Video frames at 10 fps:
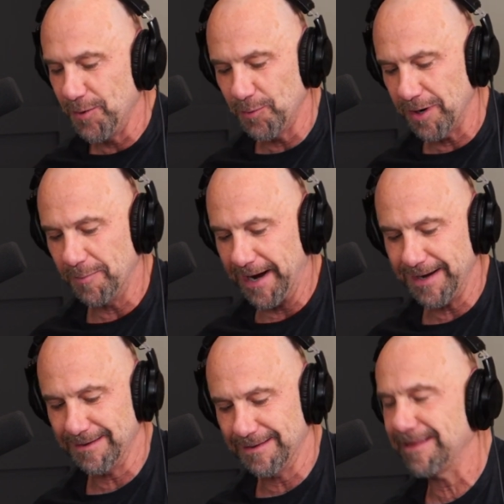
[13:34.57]
one of
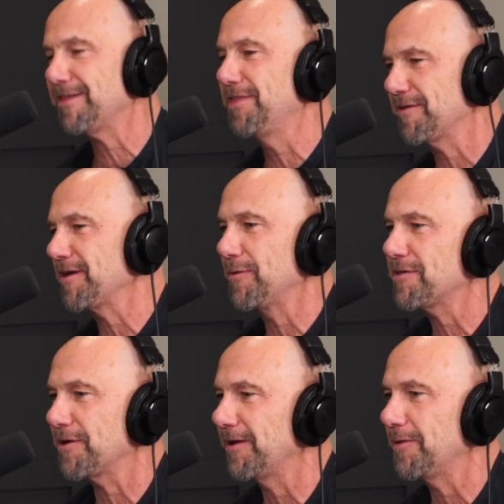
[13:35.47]
my things I always
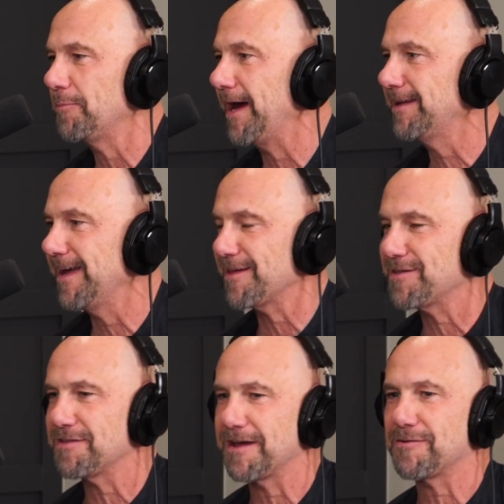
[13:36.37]
start on the podcast
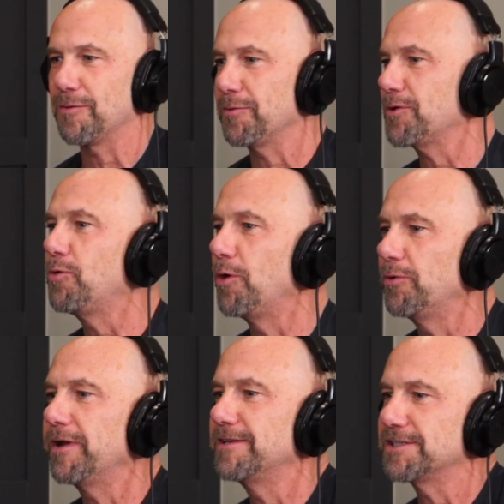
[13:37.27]
is I start with a
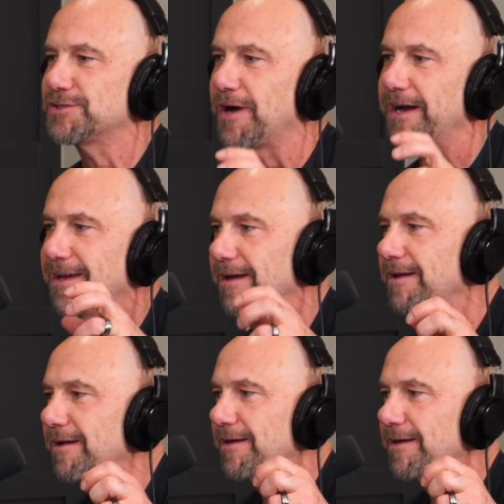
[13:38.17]
quote and just try to get